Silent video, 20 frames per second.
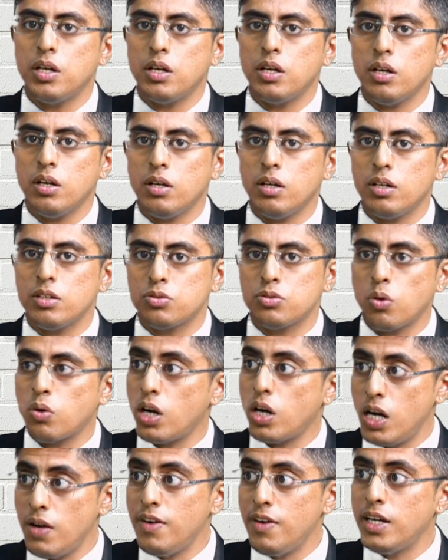so
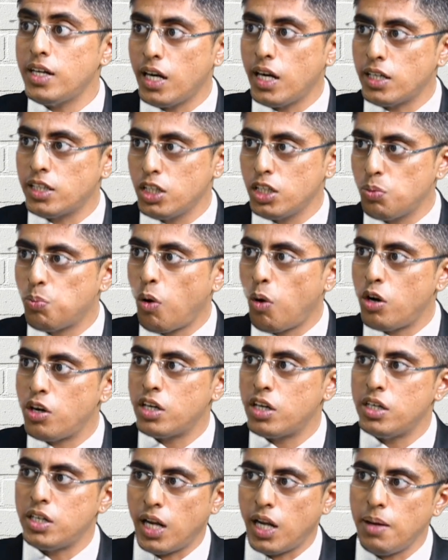relevant at this point
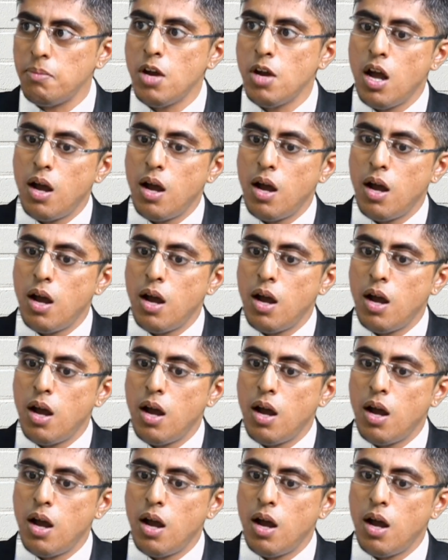in time,